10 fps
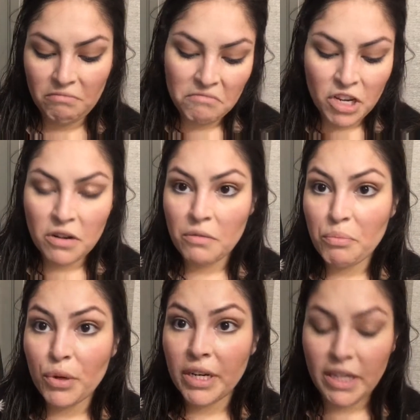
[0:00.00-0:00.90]
you know,
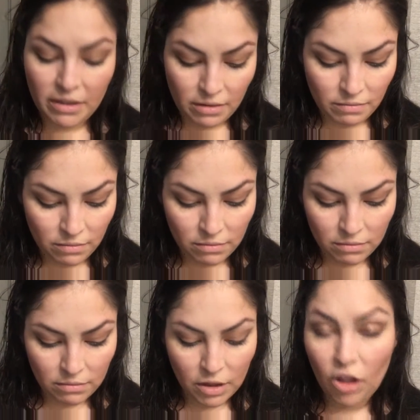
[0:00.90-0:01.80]
pretty
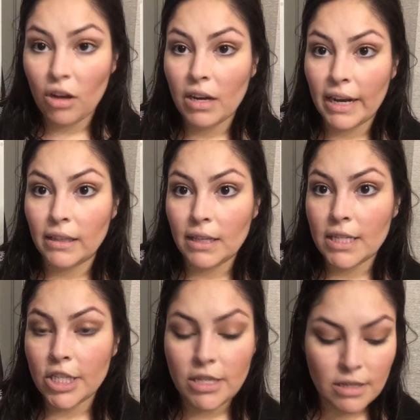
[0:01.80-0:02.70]
long
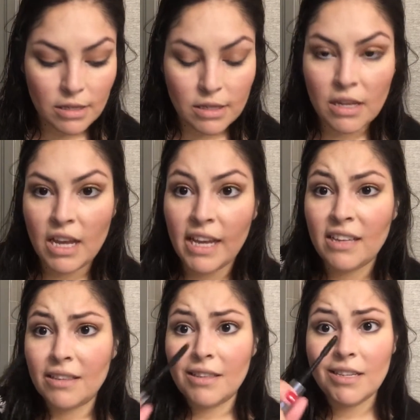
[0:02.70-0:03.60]
eyelashes,
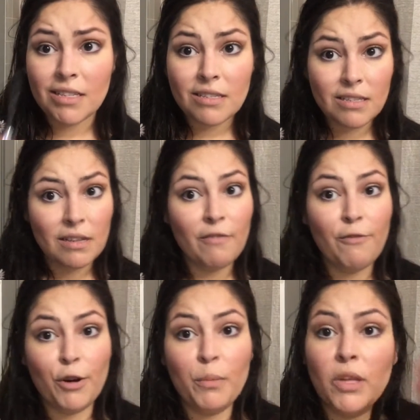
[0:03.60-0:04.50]
this
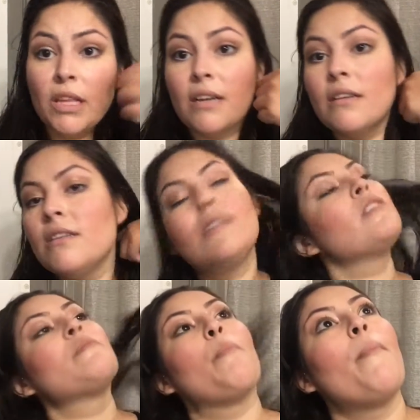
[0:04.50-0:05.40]
formula
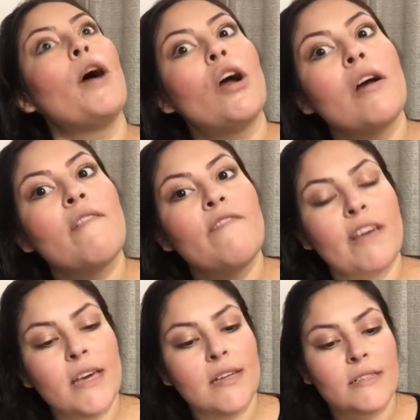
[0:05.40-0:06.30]
is
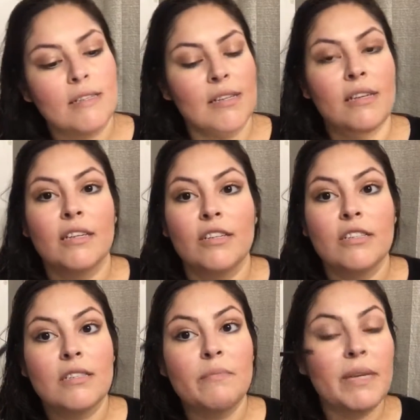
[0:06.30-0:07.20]
perfect
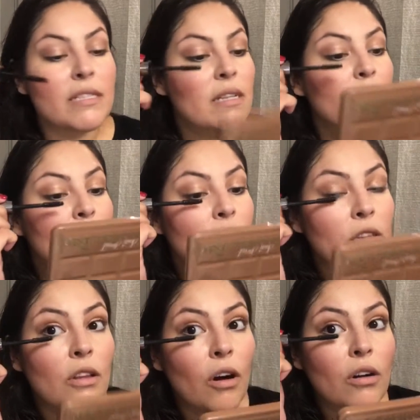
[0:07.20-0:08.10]
because it makes them look
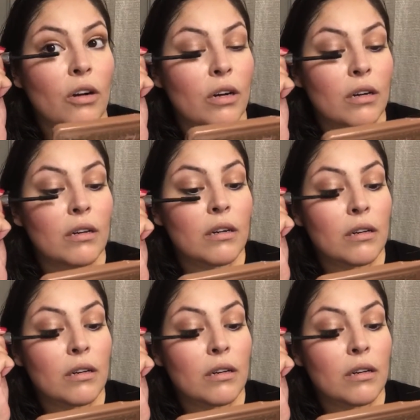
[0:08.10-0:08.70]
longer.